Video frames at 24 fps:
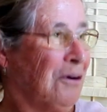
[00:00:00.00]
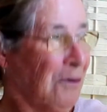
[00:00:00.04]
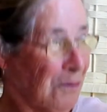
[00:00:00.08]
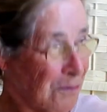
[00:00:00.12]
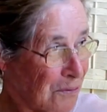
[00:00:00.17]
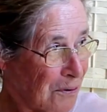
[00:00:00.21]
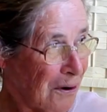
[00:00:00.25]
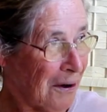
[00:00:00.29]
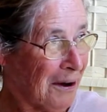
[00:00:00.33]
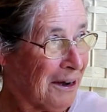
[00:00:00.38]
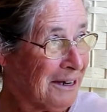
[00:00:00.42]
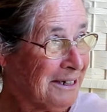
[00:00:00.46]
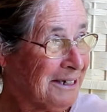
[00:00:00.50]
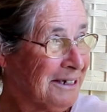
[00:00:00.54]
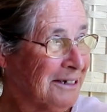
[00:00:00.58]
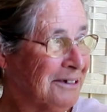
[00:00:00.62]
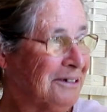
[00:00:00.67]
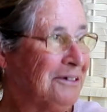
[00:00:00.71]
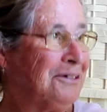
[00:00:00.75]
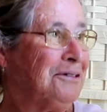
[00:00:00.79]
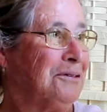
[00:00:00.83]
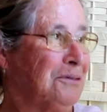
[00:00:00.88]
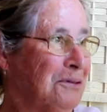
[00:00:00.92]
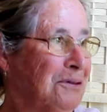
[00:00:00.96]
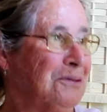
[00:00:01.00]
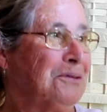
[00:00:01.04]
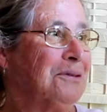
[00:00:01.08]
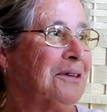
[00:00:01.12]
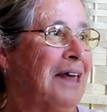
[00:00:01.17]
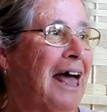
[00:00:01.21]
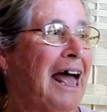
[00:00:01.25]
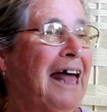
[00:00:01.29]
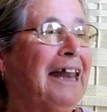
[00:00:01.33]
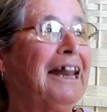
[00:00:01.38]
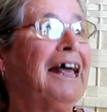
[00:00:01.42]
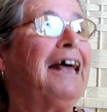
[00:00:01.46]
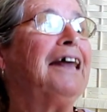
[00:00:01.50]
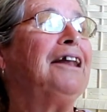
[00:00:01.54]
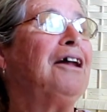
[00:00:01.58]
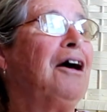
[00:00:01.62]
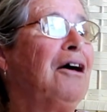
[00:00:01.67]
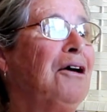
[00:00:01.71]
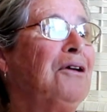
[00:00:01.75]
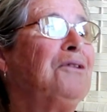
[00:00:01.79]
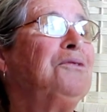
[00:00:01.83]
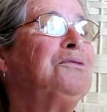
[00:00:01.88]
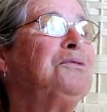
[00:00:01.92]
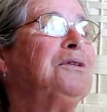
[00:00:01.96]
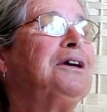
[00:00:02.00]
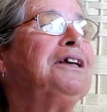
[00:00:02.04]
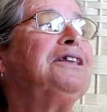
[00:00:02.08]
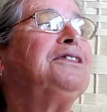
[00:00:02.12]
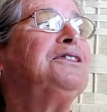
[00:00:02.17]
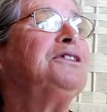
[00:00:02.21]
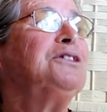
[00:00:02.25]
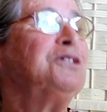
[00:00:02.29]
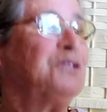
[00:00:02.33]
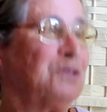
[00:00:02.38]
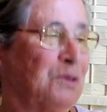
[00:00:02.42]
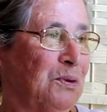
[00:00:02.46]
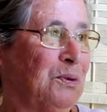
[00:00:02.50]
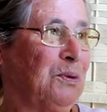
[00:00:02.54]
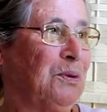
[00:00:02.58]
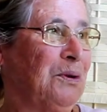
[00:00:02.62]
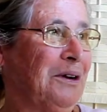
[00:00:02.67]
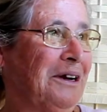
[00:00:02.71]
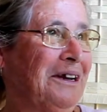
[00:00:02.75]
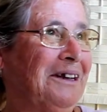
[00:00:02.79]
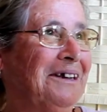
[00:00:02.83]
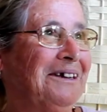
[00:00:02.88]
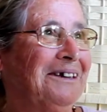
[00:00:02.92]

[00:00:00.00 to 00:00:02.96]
All right. You do that and I'll read the story.